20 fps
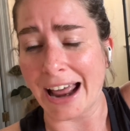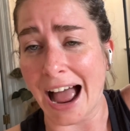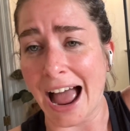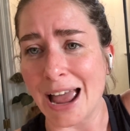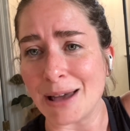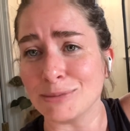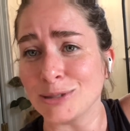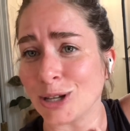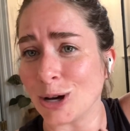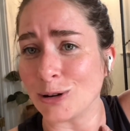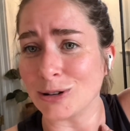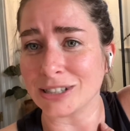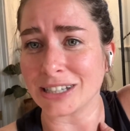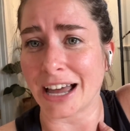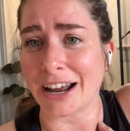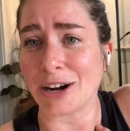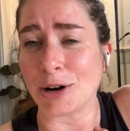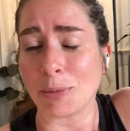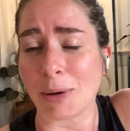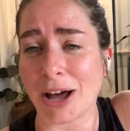I am so
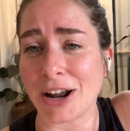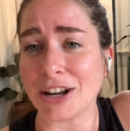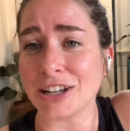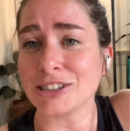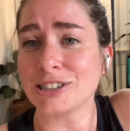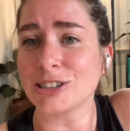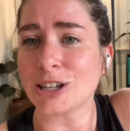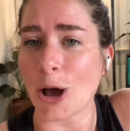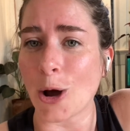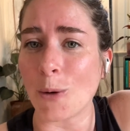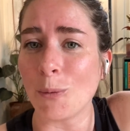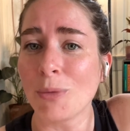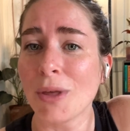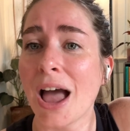excited about it. So